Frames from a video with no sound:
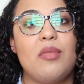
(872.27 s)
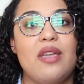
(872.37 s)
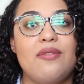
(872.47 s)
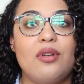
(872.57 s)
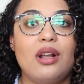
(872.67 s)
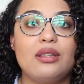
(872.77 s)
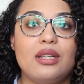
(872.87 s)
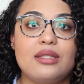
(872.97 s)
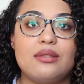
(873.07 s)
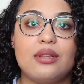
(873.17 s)
If you're in
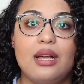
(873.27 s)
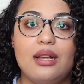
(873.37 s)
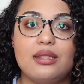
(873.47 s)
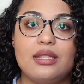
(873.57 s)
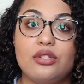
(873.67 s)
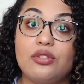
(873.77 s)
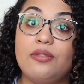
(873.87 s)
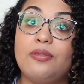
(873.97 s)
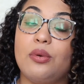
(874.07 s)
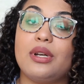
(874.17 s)
the Central
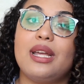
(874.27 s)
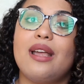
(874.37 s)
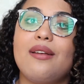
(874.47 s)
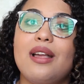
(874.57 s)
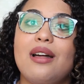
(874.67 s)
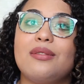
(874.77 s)
Florida area,